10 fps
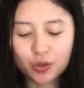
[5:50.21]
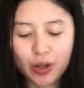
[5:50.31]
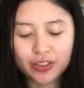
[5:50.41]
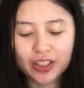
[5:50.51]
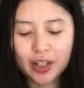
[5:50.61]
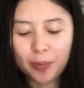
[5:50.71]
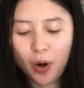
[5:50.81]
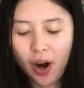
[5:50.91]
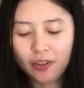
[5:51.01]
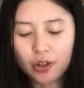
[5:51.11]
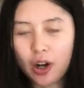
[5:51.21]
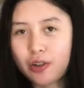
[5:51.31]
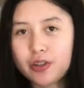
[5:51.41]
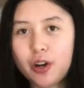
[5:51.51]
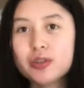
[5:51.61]
great thing about
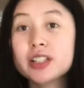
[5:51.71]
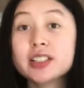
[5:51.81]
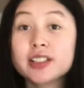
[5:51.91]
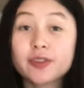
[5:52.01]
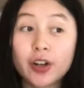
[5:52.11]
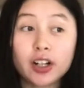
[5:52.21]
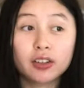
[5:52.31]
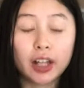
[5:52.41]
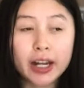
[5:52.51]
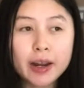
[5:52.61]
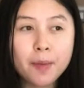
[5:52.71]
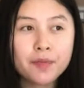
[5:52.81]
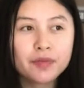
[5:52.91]
avocado toast is it's very light,